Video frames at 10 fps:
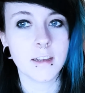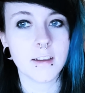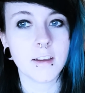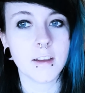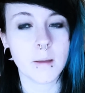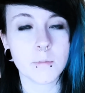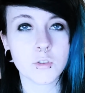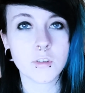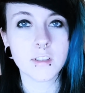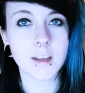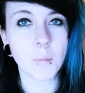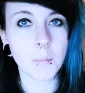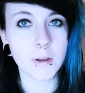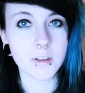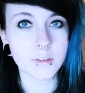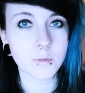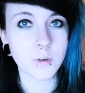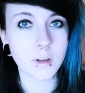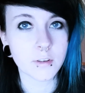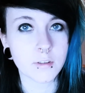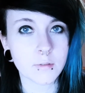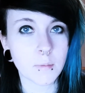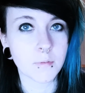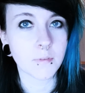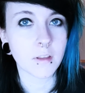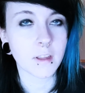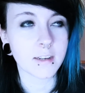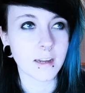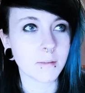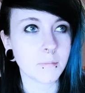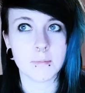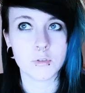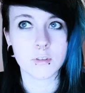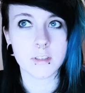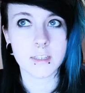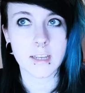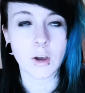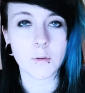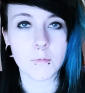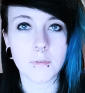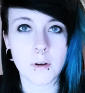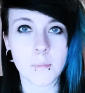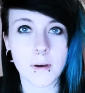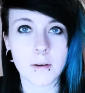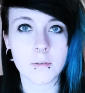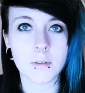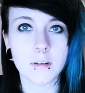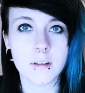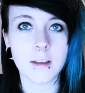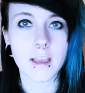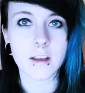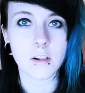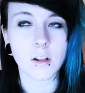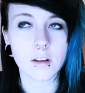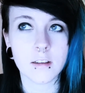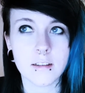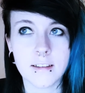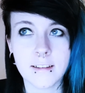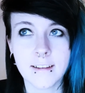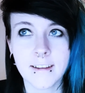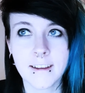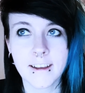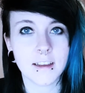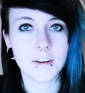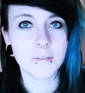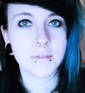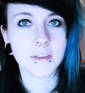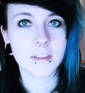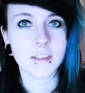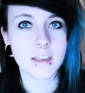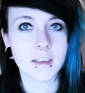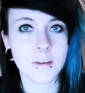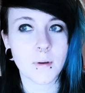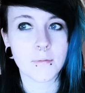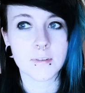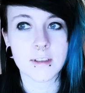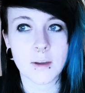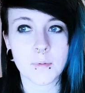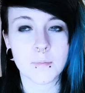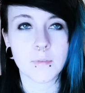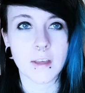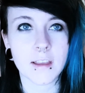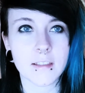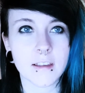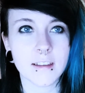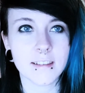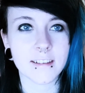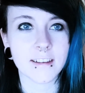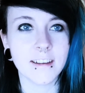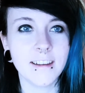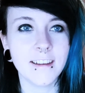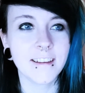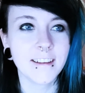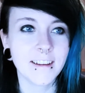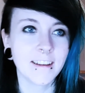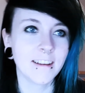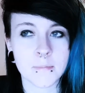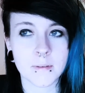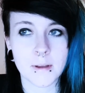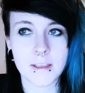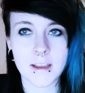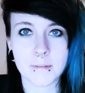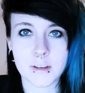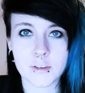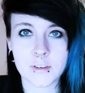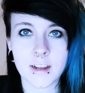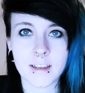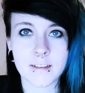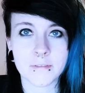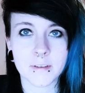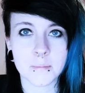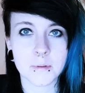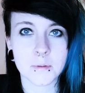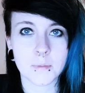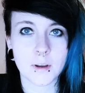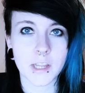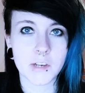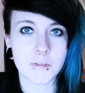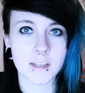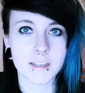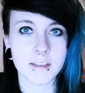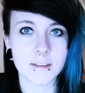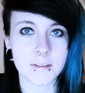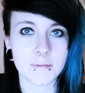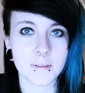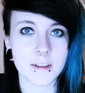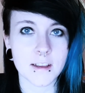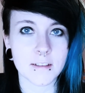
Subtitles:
I'm struggling to get my personal work done as well before that time. I'm struggling to get up before about 8 o'clock. I don't think the weather is helping with that either. So, but yeah, I'm going to try and film some more interesting stuff for the next